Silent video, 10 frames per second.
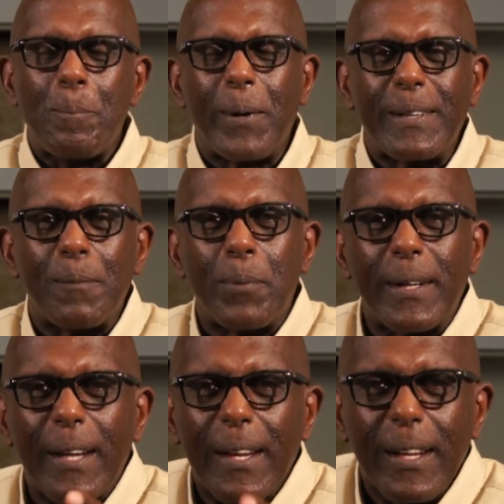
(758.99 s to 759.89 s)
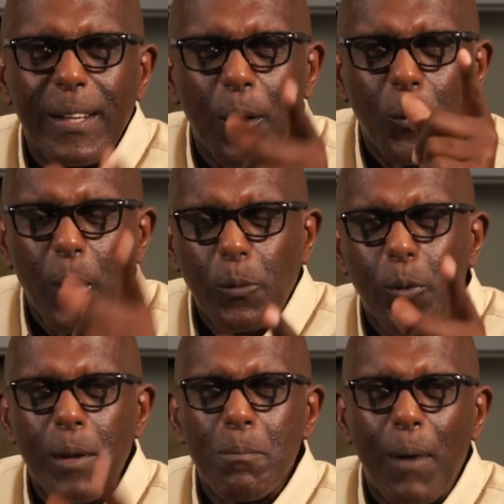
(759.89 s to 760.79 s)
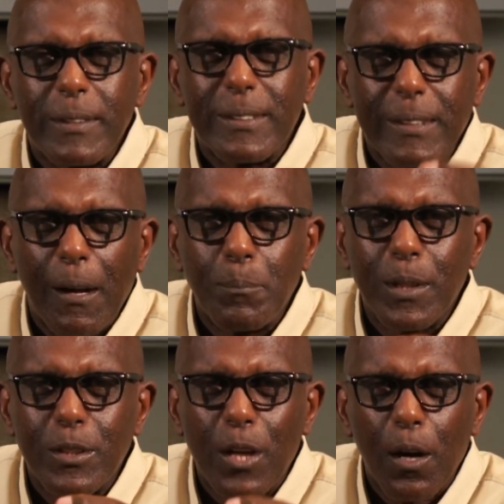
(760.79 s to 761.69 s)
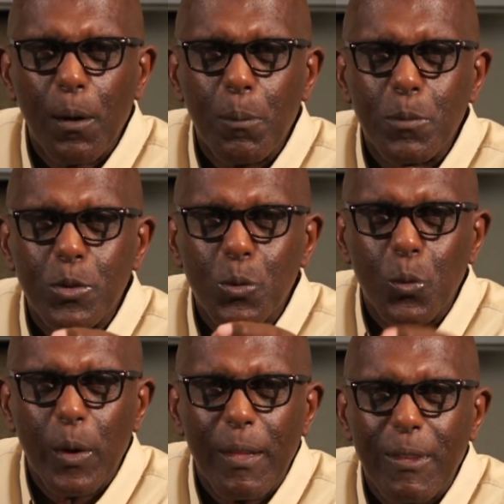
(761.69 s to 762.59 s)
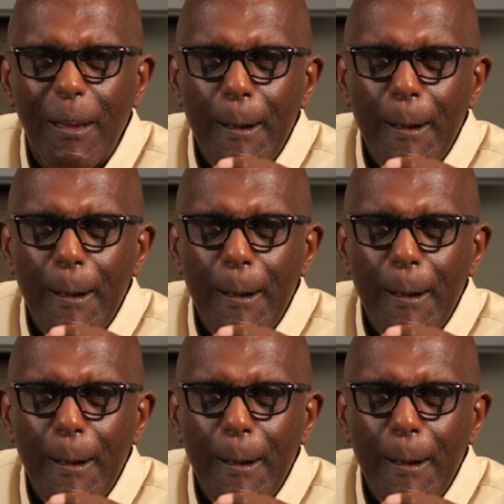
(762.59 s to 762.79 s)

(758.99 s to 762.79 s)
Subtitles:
But what we must come to terms with